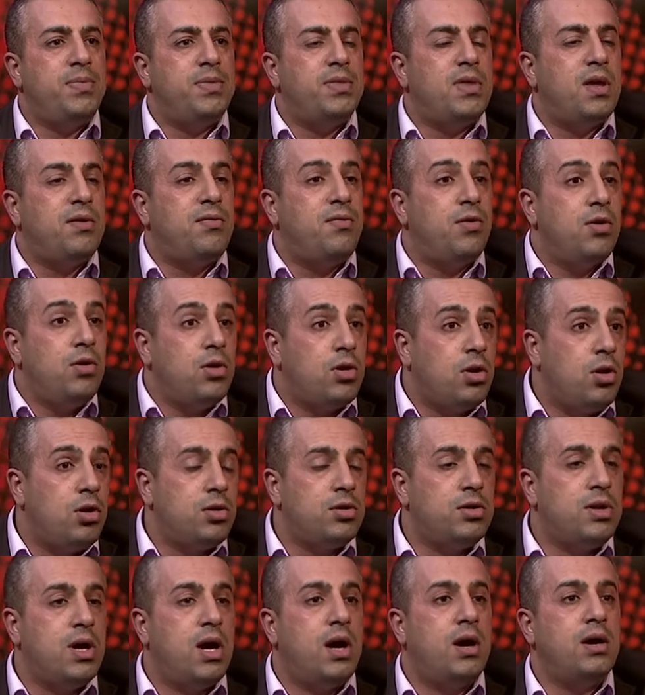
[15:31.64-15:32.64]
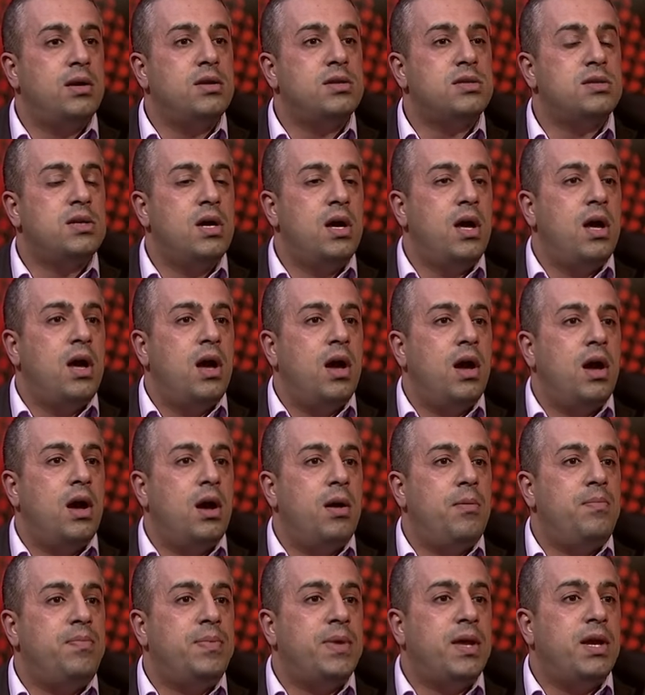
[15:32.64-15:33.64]
the folklore dance.
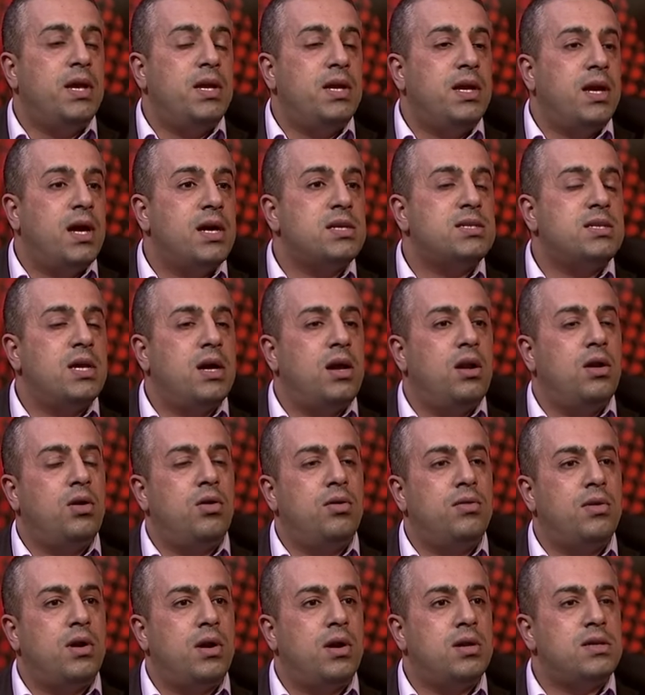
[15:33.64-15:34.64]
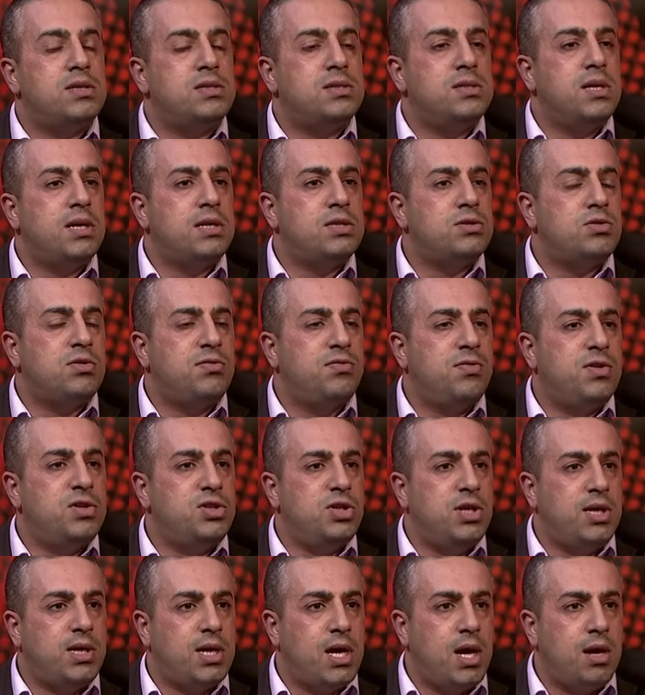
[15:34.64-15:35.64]
In Gaza alone, there are 6
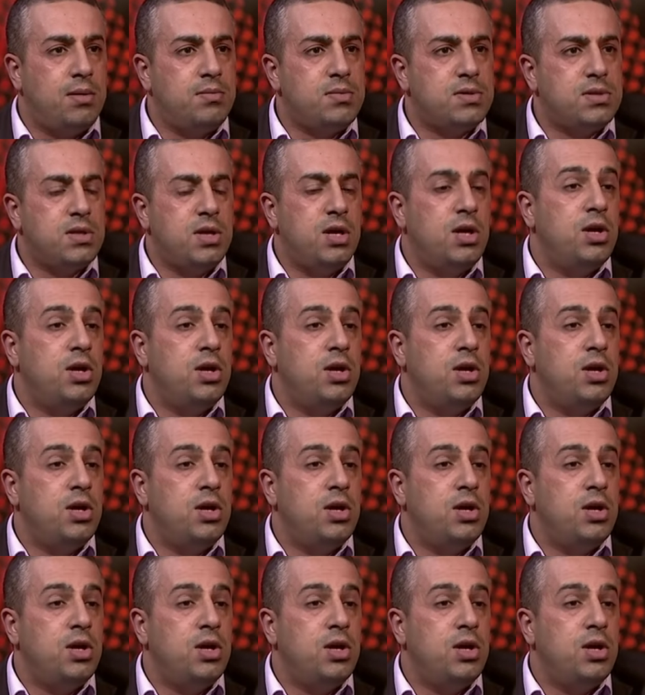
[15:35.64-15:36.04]
refugee camps.